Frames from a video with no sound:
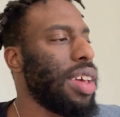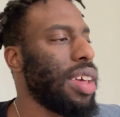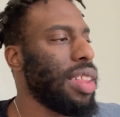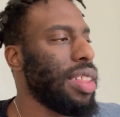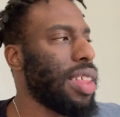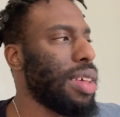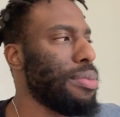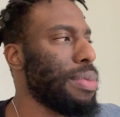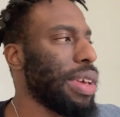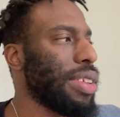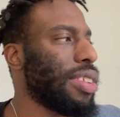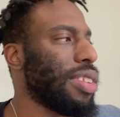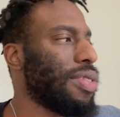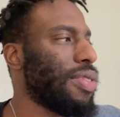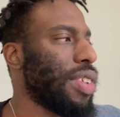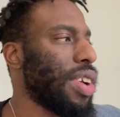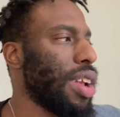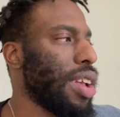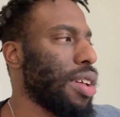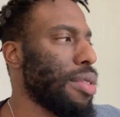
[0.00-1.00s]
that makes this
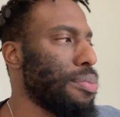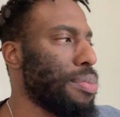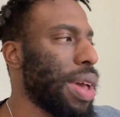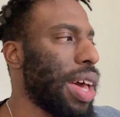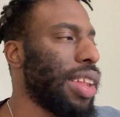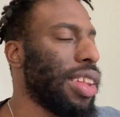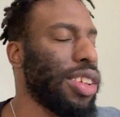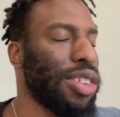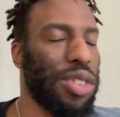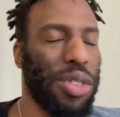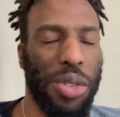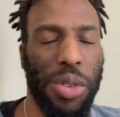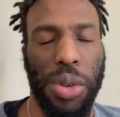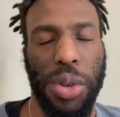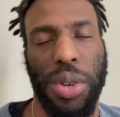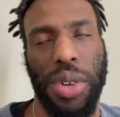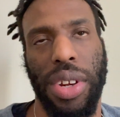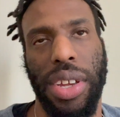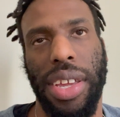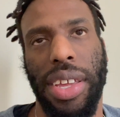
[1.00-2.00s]
very compelling
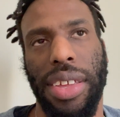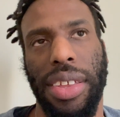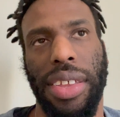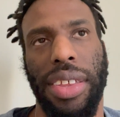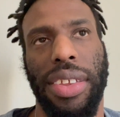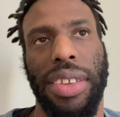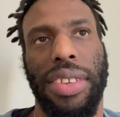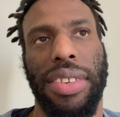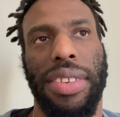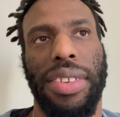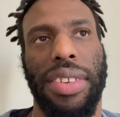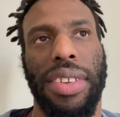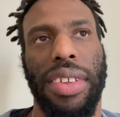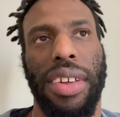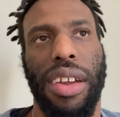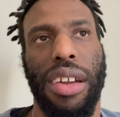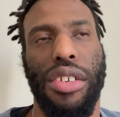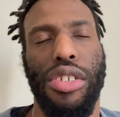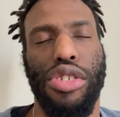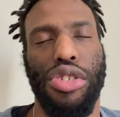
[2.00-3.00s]
story is
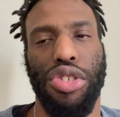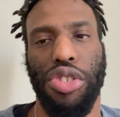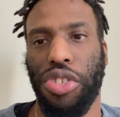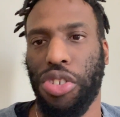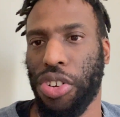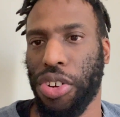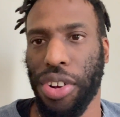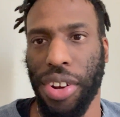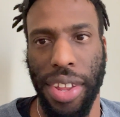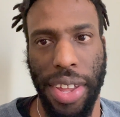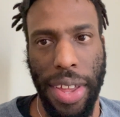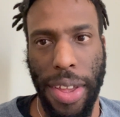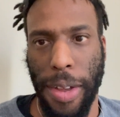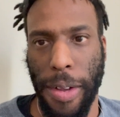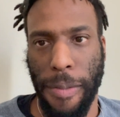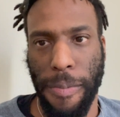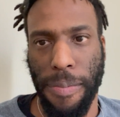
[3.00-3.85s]
her journey.